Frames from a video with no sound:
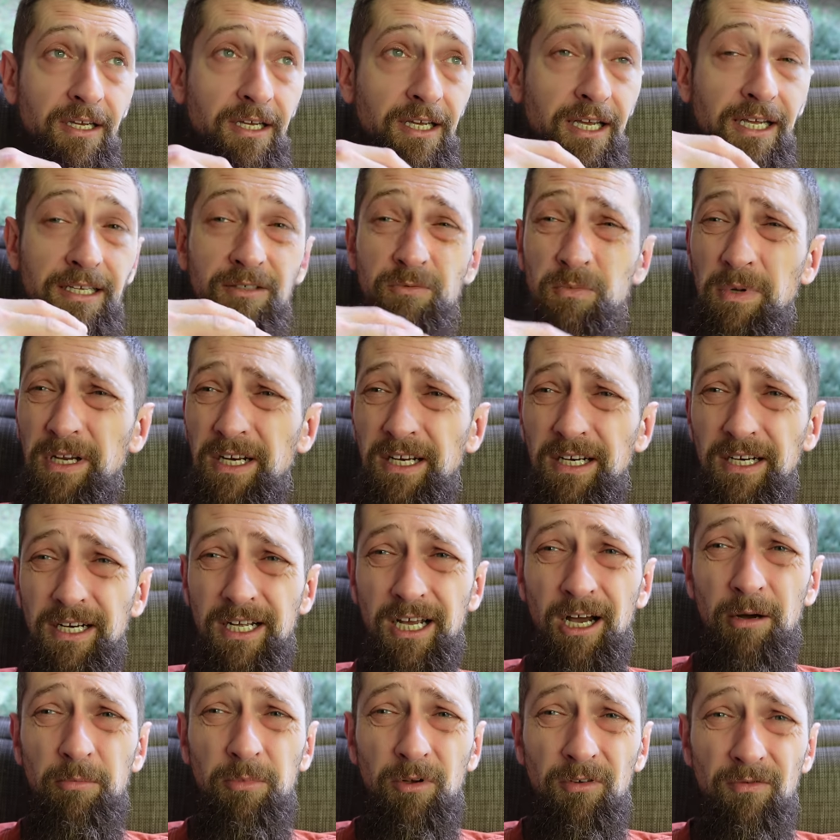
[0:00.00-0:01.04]
He's been in a
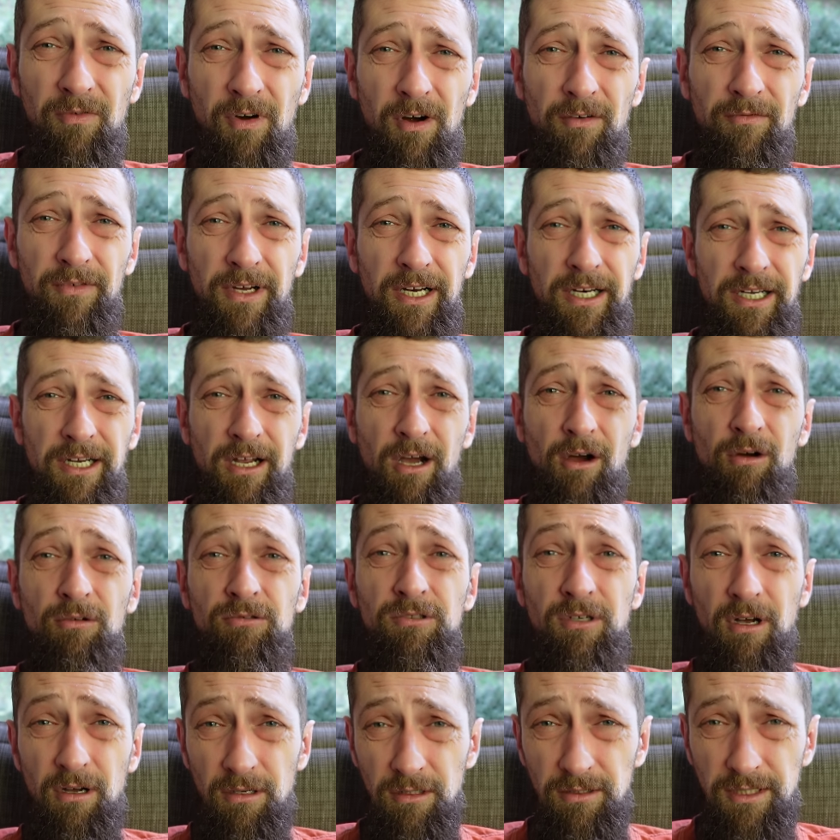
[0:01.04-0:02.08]
couple of our
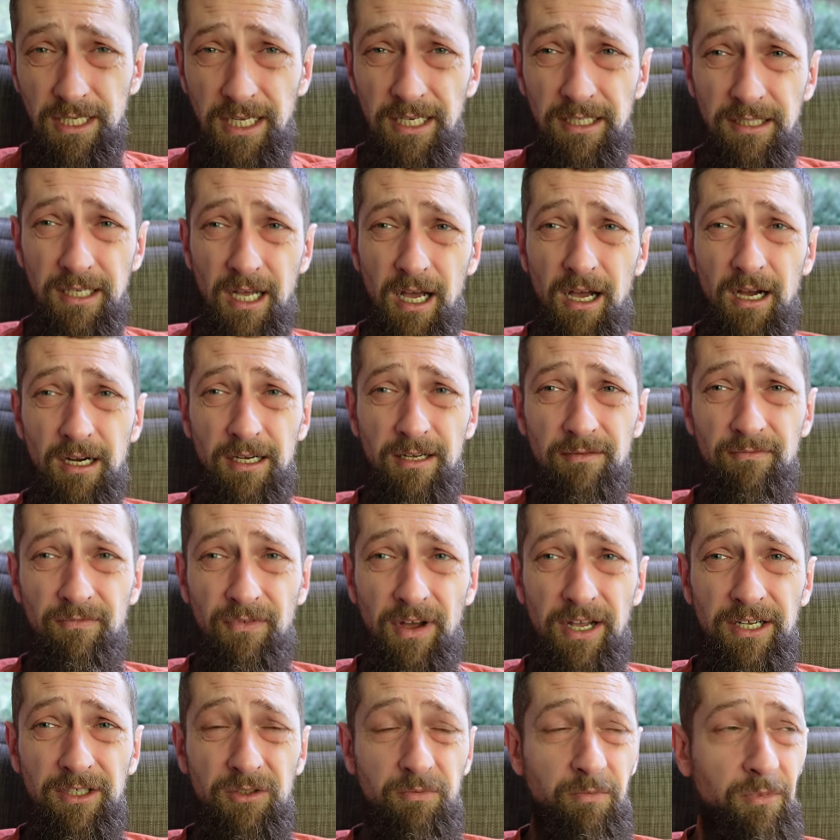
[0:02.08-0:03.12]
videos on TikTok and
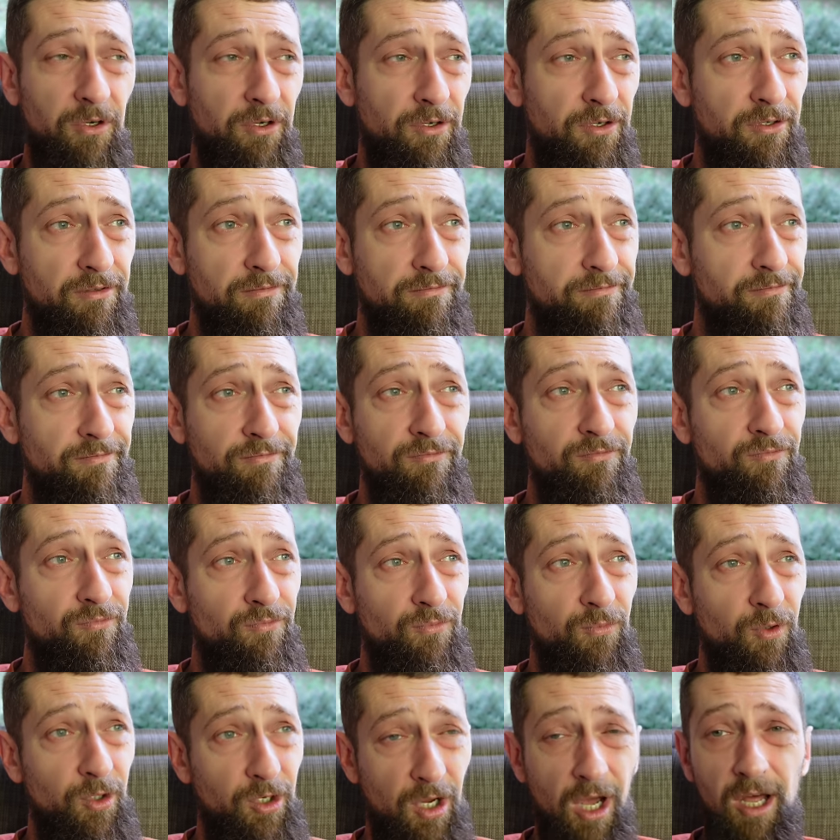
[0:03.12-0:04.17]
Facebook.
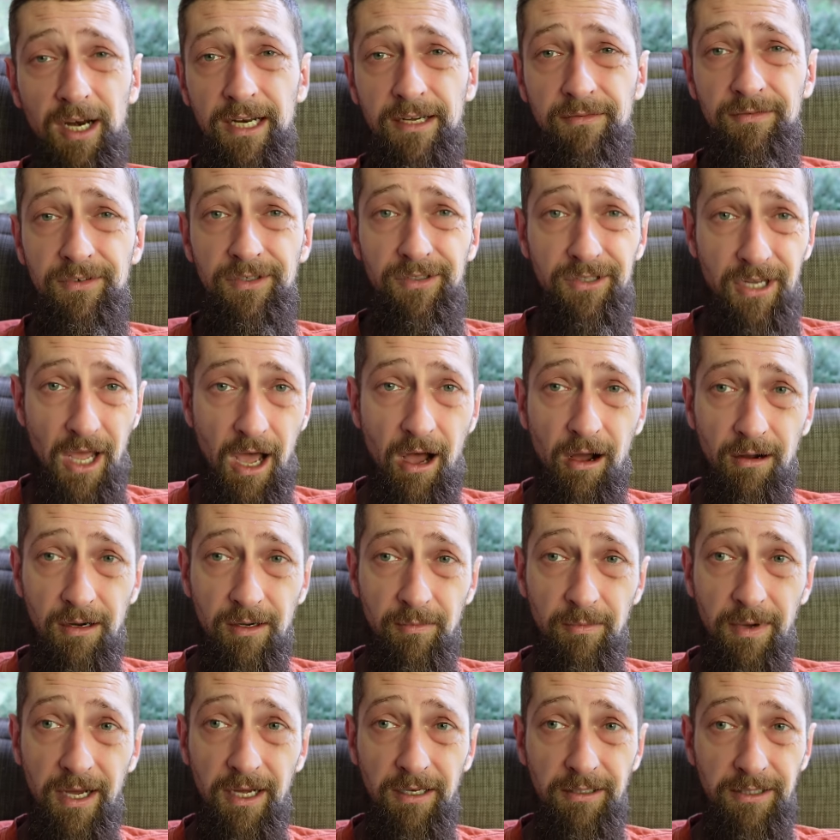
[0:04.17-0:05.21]
We're not even talk
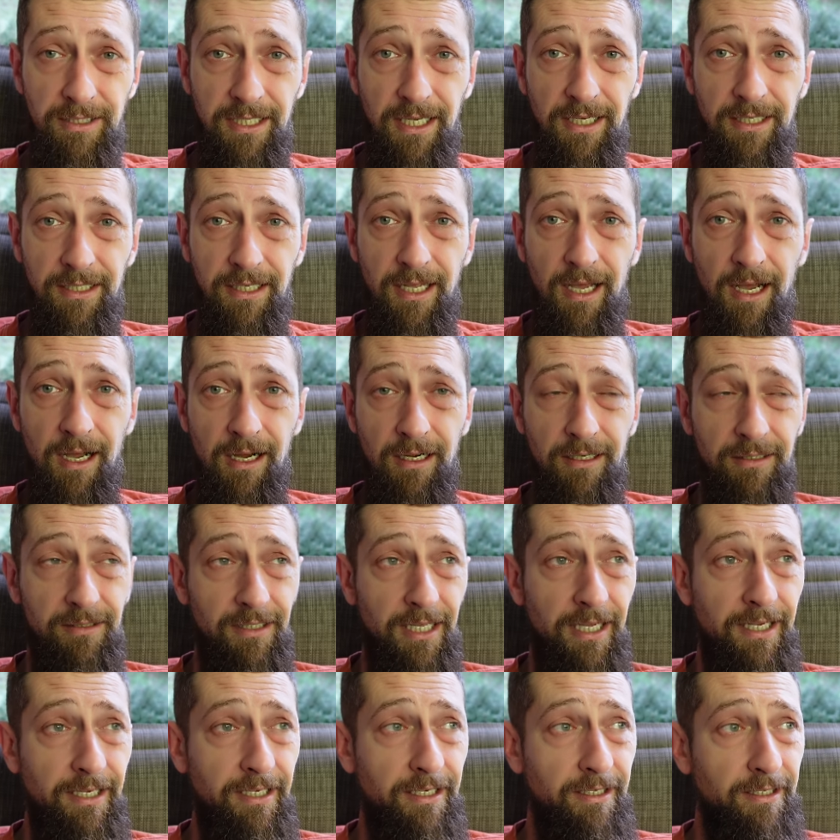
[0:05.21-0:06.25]
about TikTok.
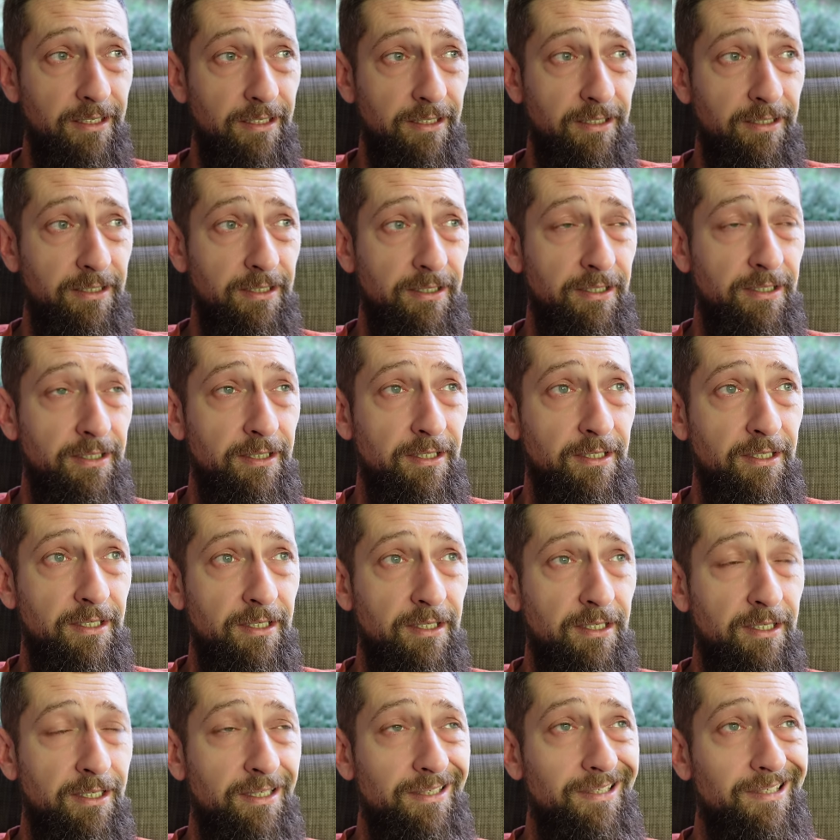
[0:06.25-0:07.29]
They uh,
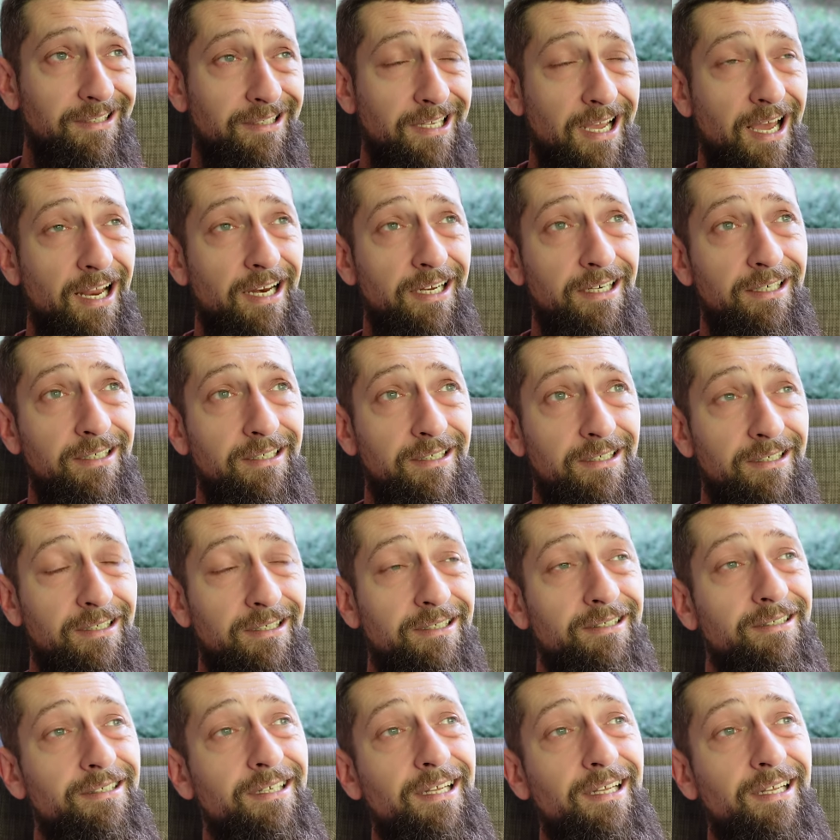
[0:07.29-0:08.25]
decided to